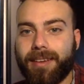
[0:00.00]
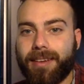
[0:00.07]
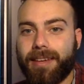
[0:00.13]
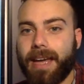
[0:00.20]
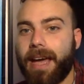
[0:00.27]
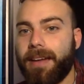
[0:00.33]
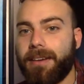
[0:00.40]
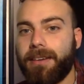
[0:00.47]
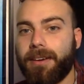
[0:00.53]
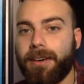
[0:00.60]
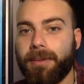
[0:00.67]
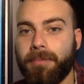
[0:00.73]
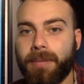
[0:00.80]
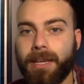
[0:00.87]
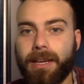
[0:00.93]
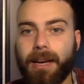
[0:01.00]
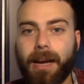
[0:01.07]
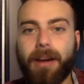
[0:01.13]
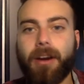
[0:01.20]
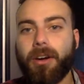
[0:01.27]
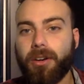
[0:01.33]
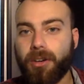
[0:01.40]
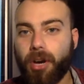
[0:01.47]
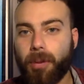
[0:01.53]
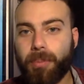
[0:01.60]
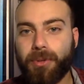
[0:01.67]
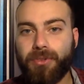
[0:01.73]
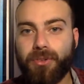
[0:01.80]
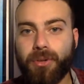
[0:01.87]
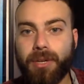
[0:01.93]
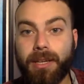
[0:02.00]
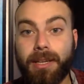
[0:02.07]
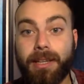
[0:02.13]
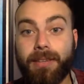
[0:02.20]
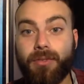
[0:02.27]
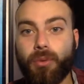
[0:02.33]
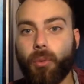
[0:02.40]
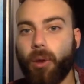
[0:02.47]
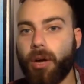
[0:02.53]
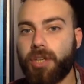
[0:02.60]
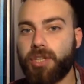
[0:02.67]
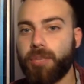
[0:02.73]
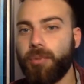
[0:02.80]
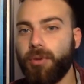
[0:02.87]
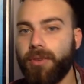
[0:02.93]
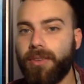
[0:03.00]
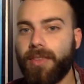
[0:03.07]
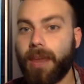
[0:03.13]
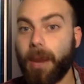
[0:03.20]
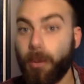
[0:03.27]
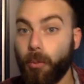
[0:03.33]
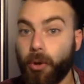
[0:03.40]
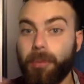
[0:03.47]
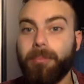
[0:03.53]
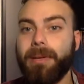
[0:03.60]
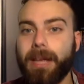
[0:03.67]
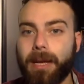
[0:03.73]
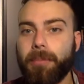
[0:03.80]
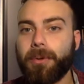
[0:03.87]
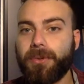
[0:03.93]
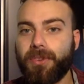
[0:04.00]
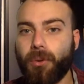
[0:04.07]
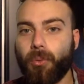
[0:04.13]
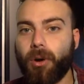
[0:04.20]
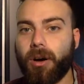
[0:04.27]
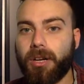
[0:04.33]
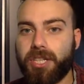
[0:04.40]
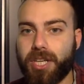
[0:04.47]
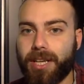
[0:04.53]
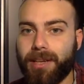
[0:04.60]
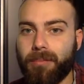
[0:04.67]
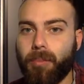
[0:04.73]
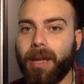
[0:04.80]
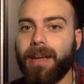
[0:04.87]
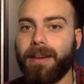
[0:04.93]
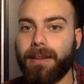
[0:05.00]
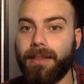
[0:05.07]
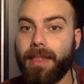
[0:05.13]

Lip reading: Canada, I got an opportunity to watch a movie that I wouldn't be able to watch in Maine, and